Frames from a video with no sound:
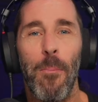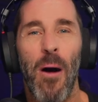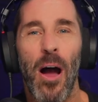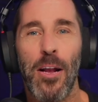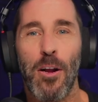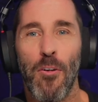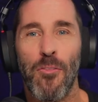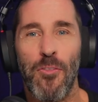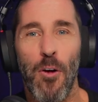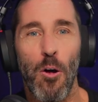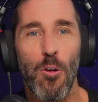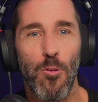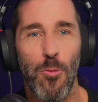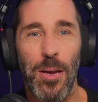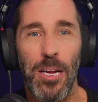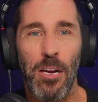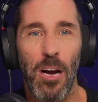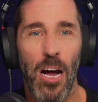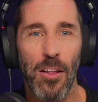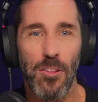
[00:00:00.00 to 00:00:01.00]
the microphones
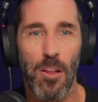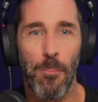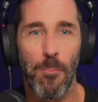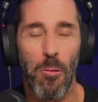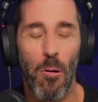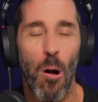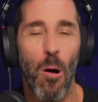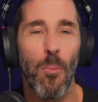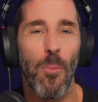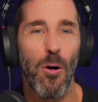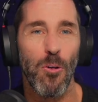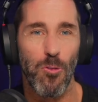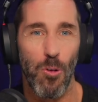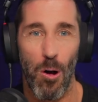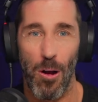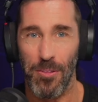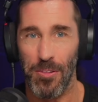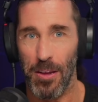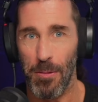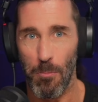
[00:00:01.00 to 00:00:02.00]
we cut the promos
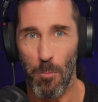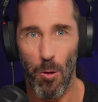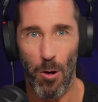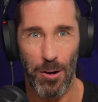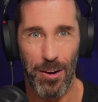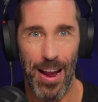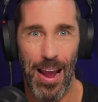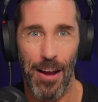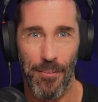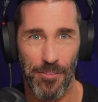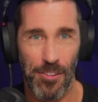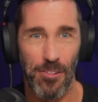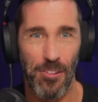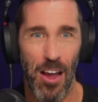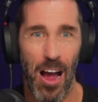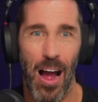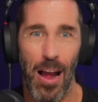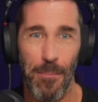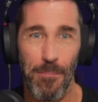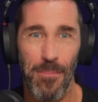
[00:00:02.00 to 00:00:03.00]
on didn't work half the
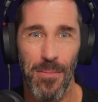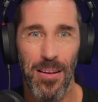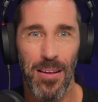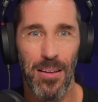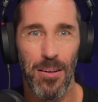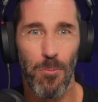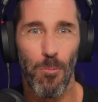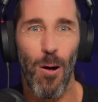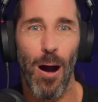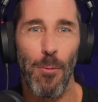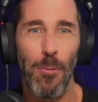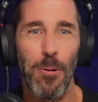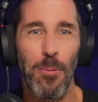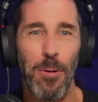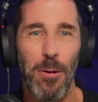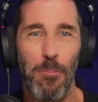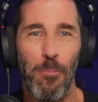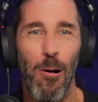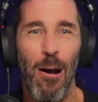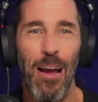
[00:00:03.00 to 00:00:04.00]
time. Why would
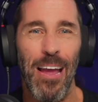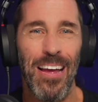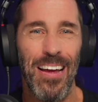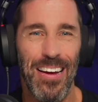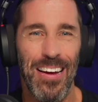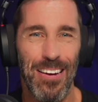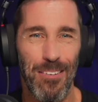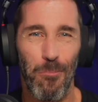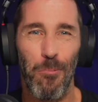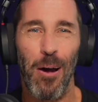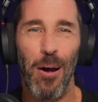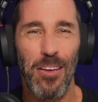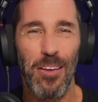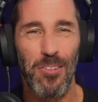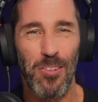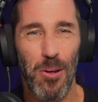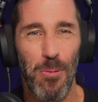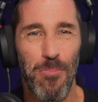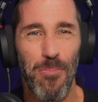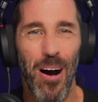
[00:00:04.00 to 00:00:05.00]
we
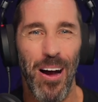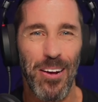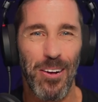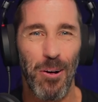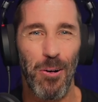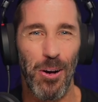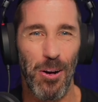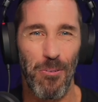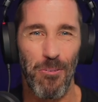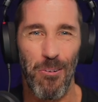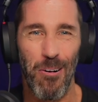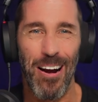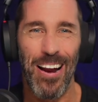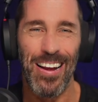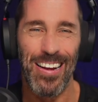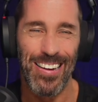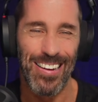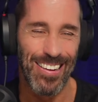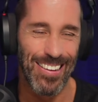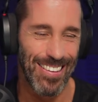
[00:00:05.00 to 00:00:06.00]
waste a mic on a
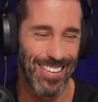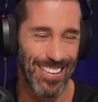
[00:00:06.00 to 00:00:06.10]
ring?